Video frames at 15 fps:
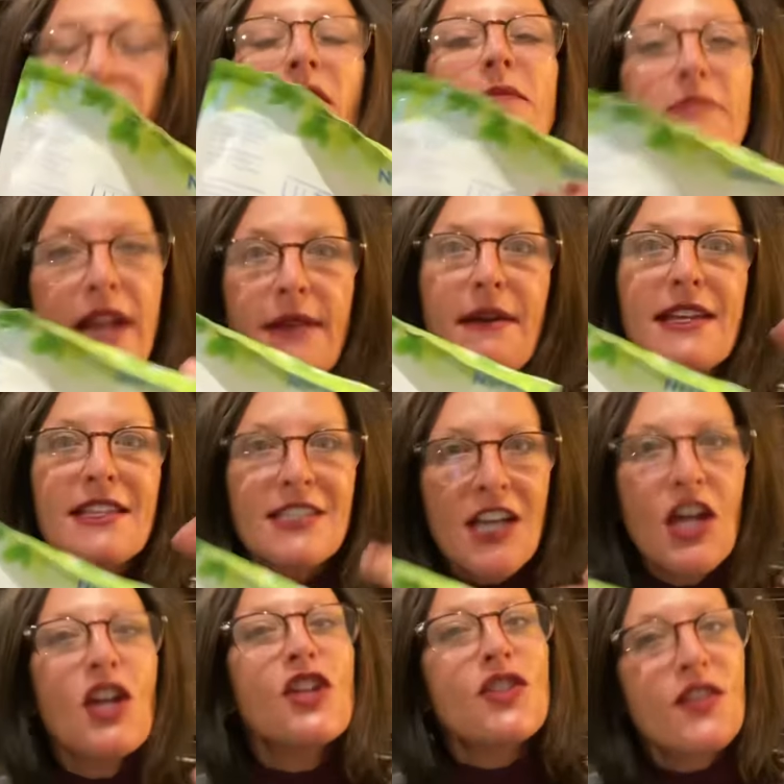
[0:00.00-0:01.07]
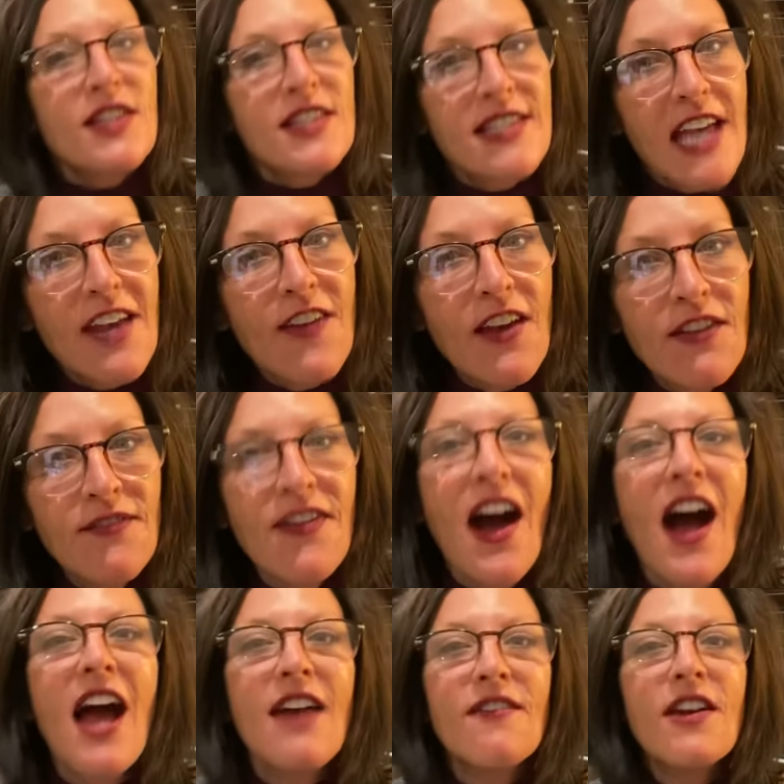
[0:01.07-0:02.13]
But anyways, so the Safe Haven
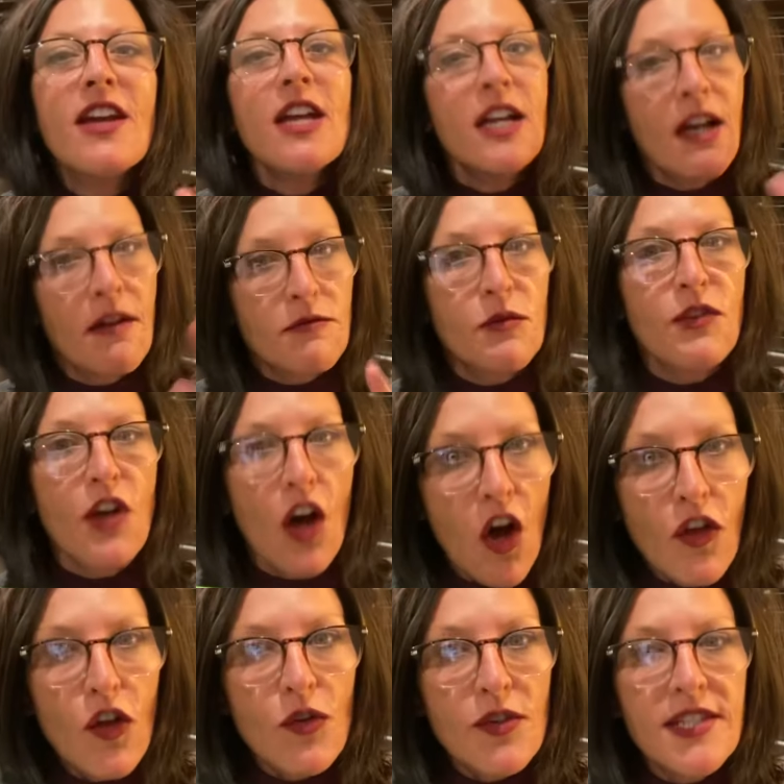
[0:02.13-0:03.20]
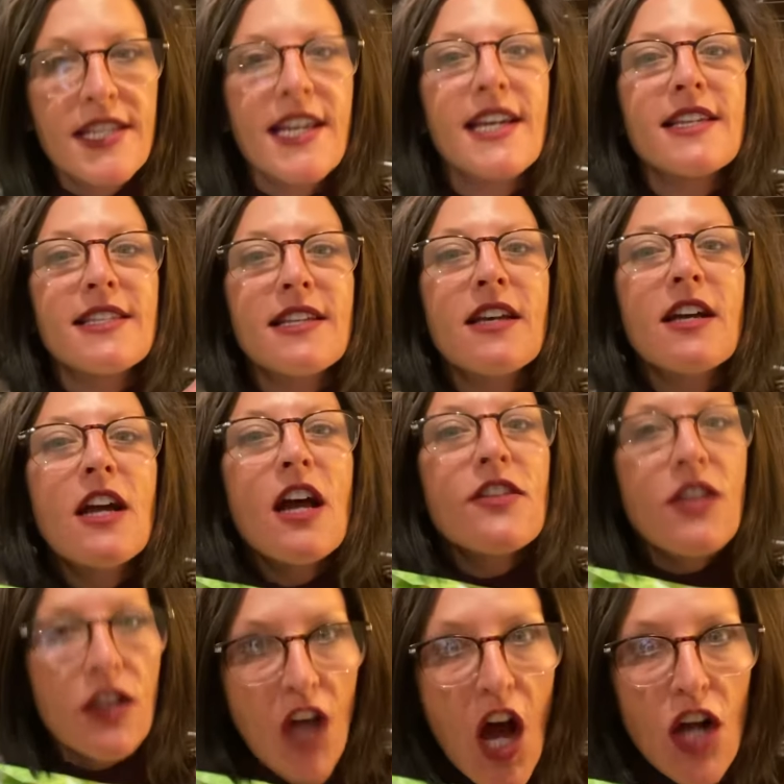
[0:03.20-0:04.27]
5 comes with all those things,
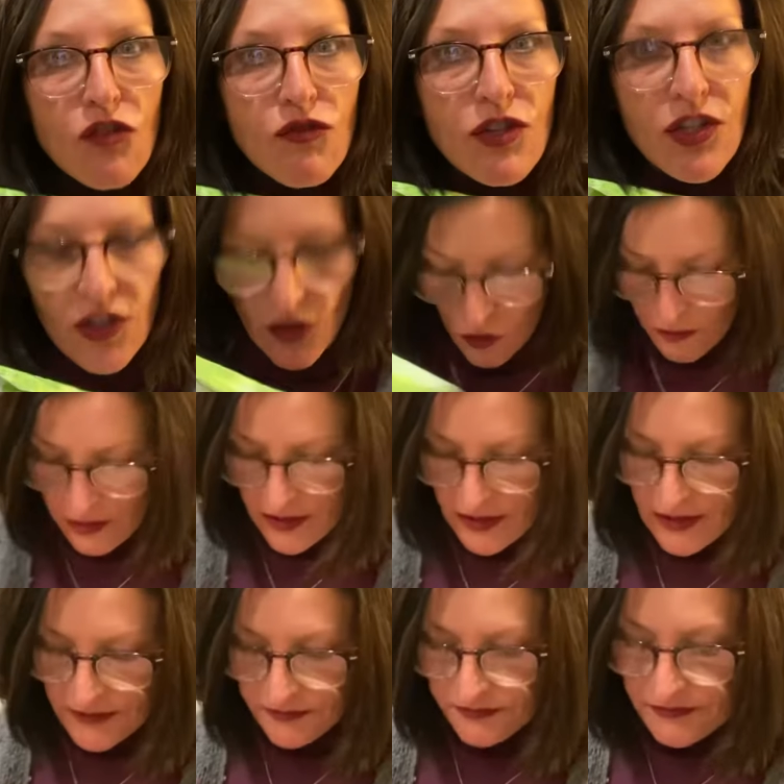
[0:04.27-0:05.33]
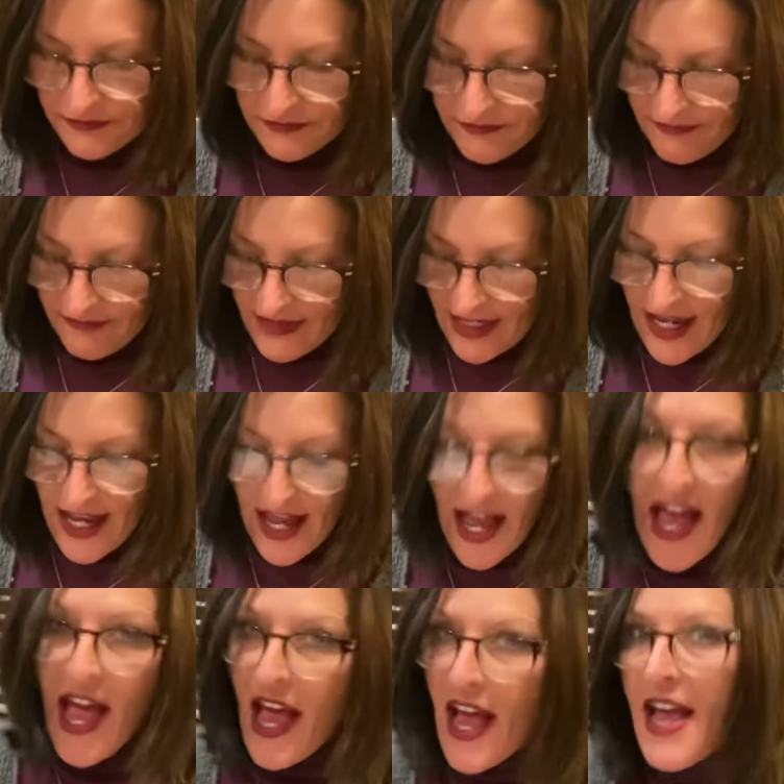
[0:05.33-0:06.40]
the laundry soap,
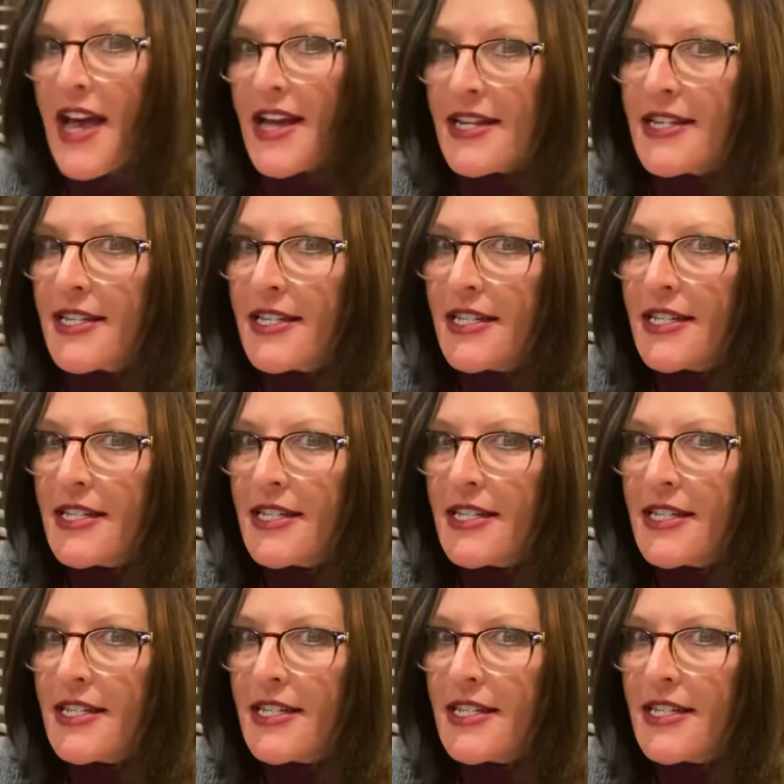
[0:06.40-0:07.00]
and